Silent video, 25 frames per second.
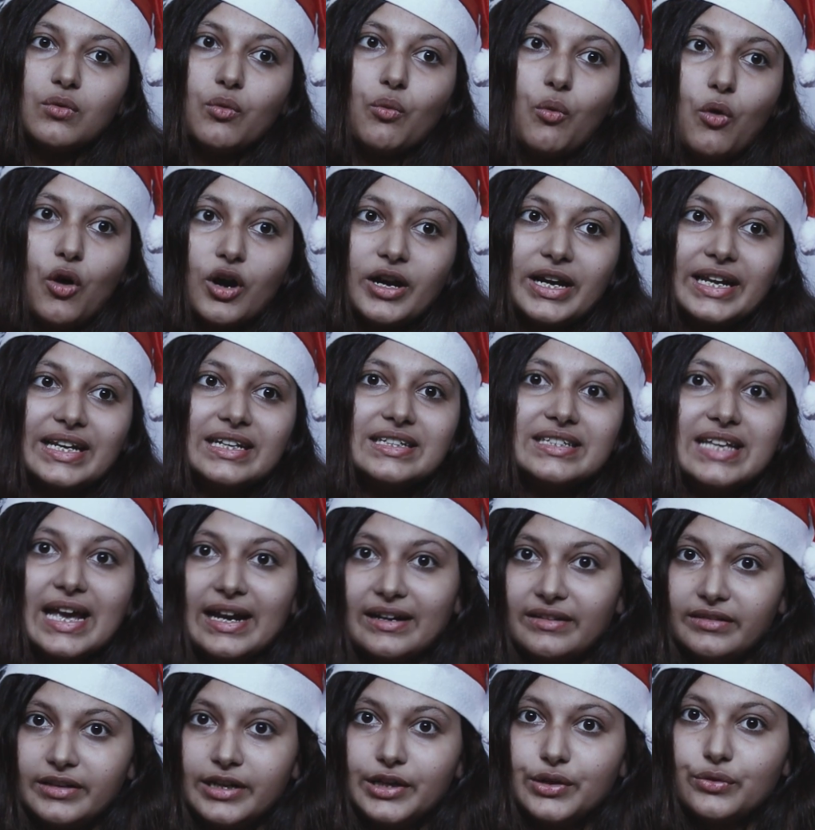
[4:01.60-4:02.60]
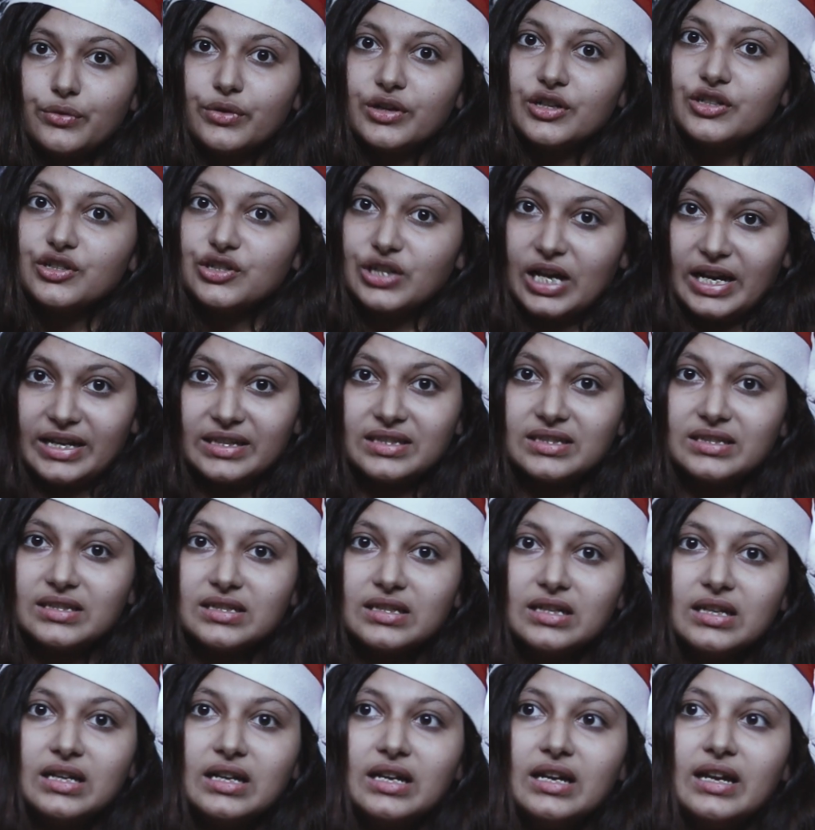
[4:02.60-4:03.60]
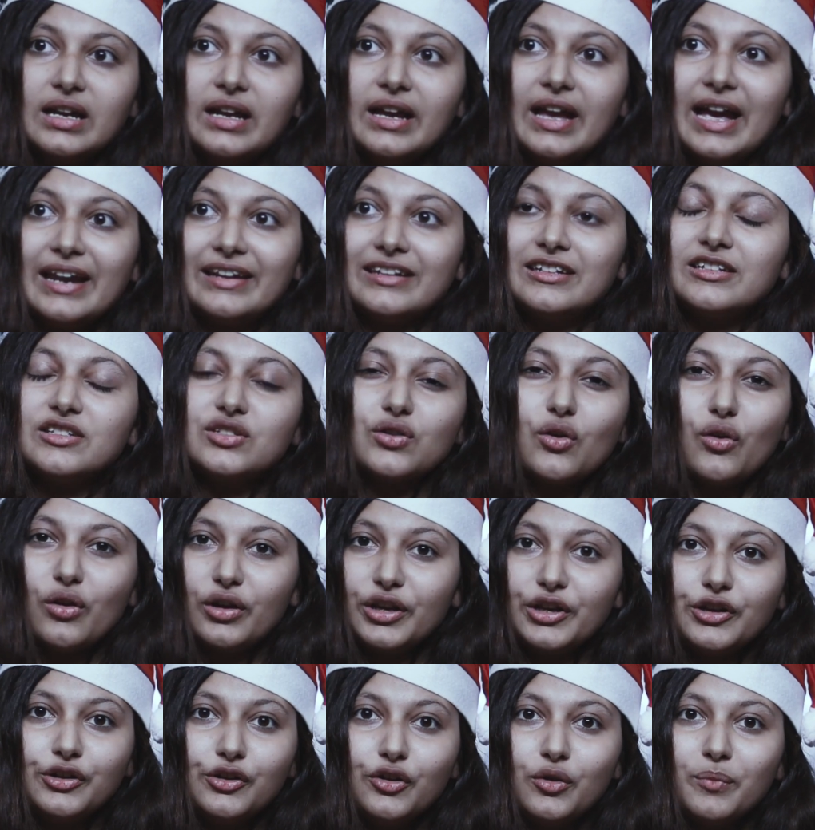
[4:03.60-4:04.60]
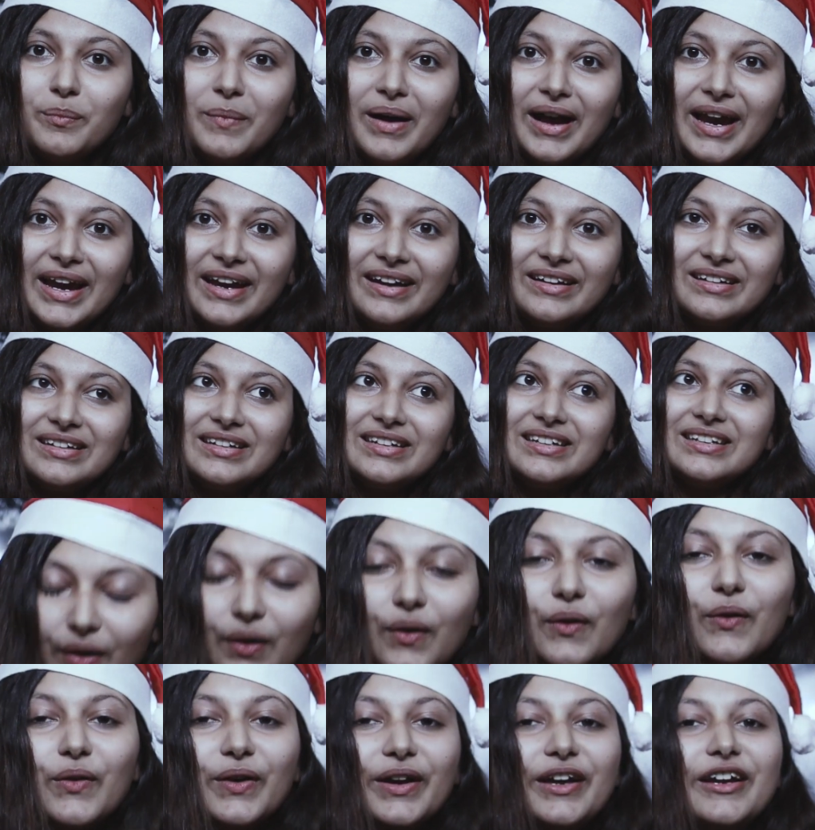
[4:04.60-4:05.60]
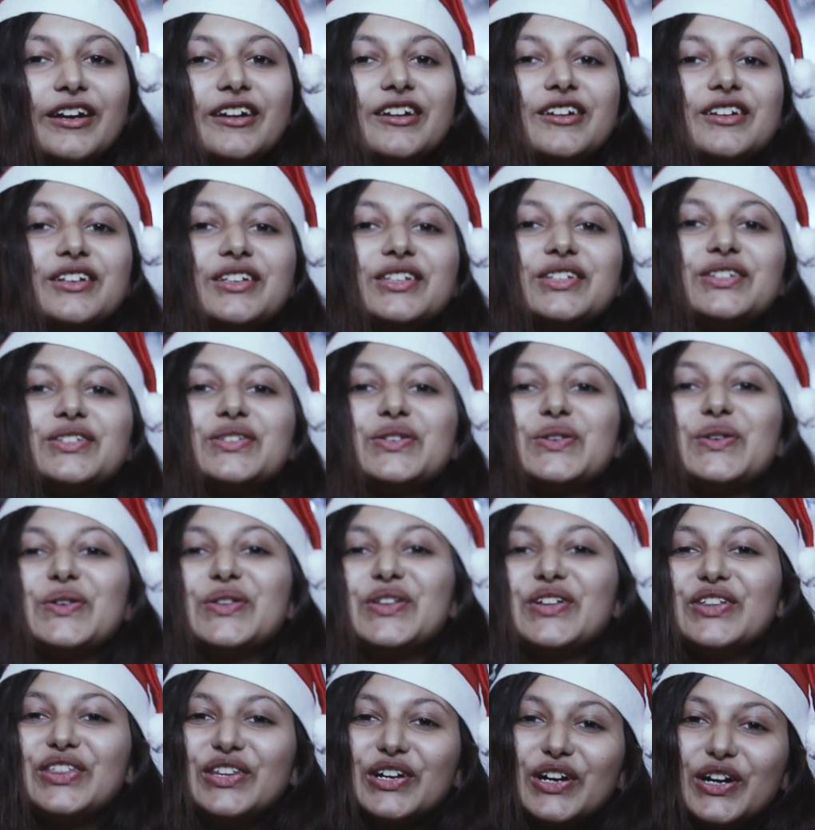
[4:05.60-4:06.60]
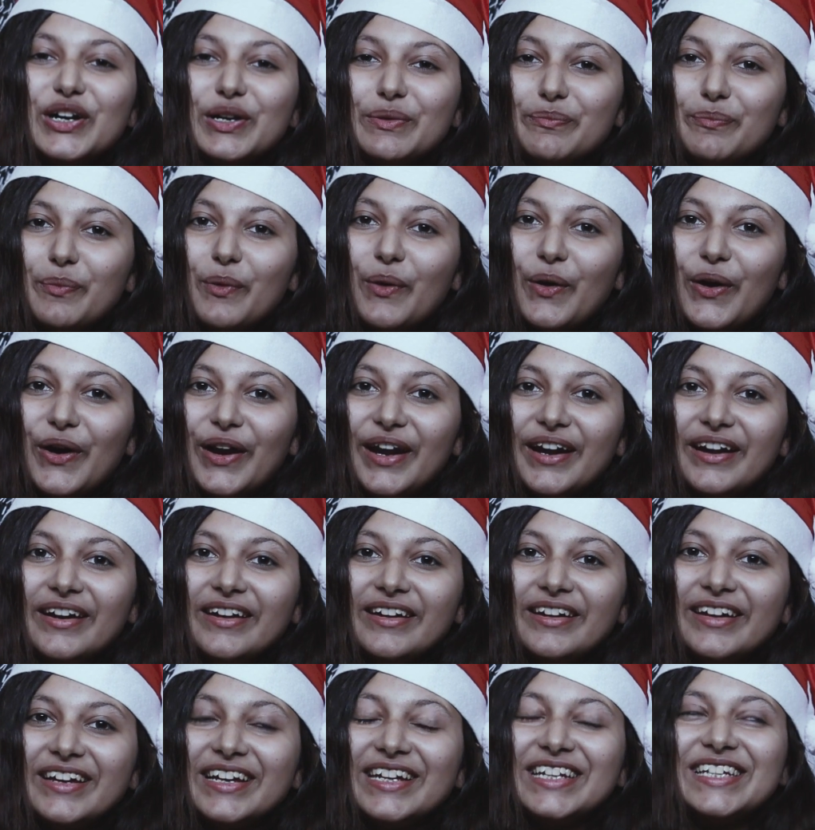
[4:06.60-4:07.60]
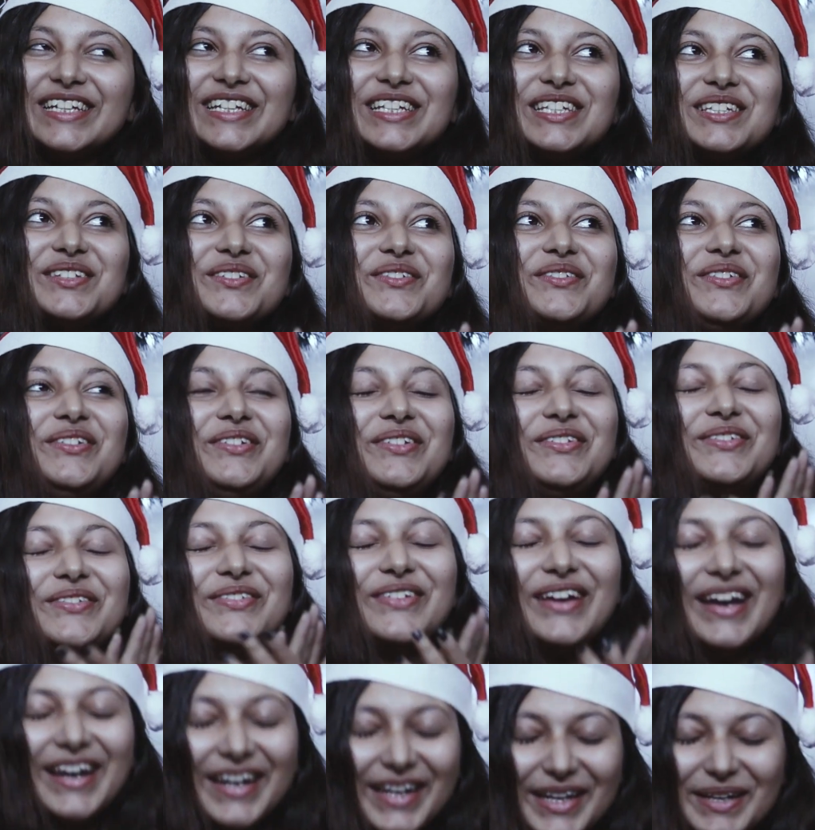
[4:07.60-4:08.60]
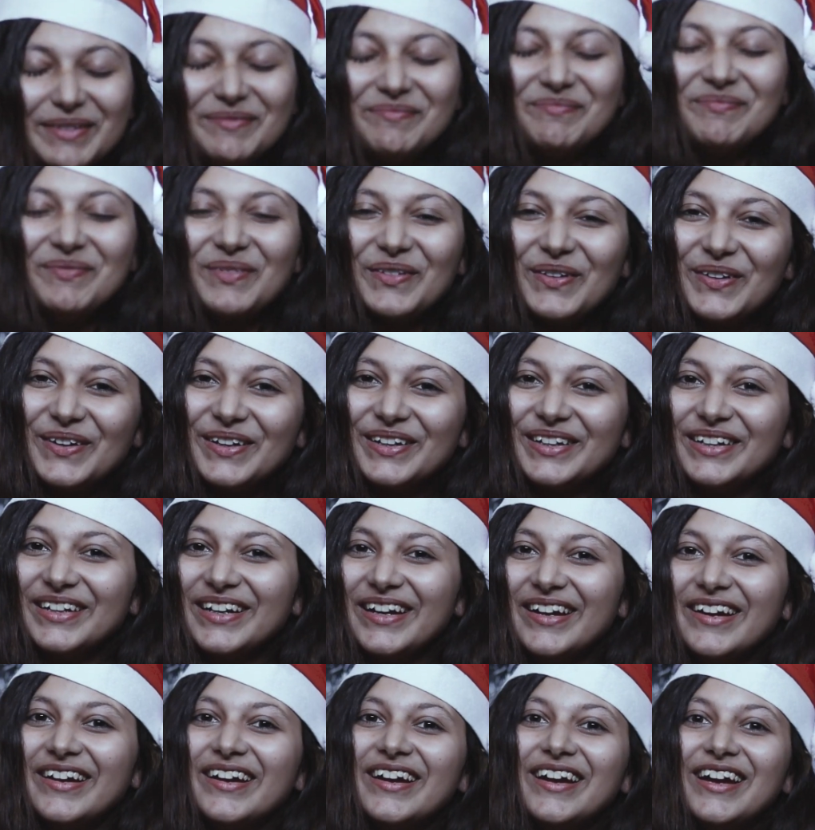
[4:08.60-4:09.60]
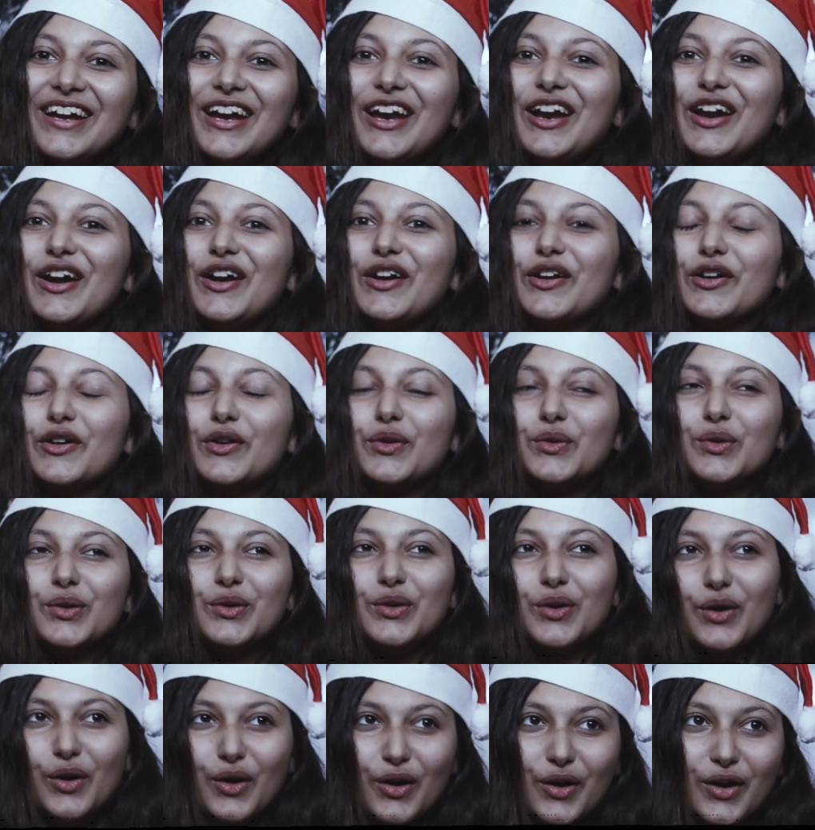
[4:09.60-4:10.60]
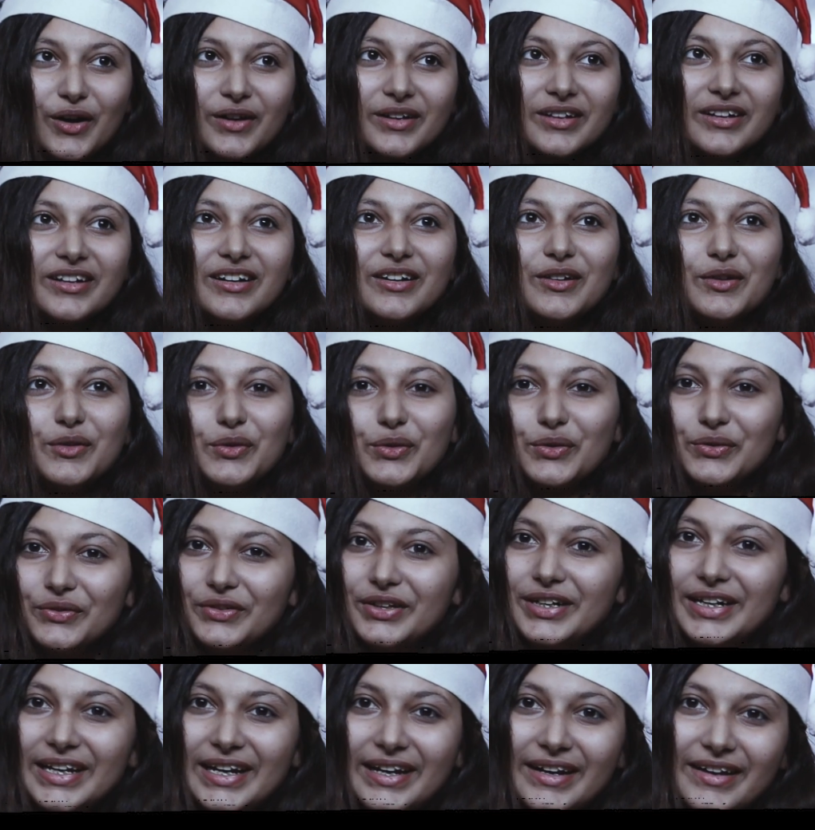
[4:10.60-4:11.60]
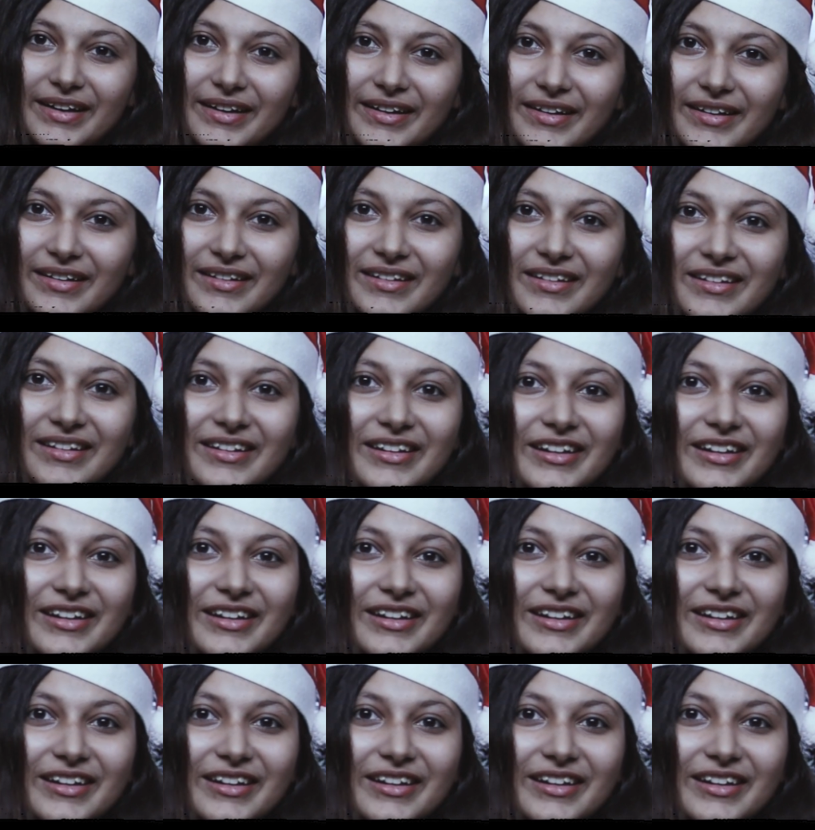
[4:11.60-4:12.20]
what exactly to adjust, and it's all in your mind. Okay, so the third point is very important. Do not over edit,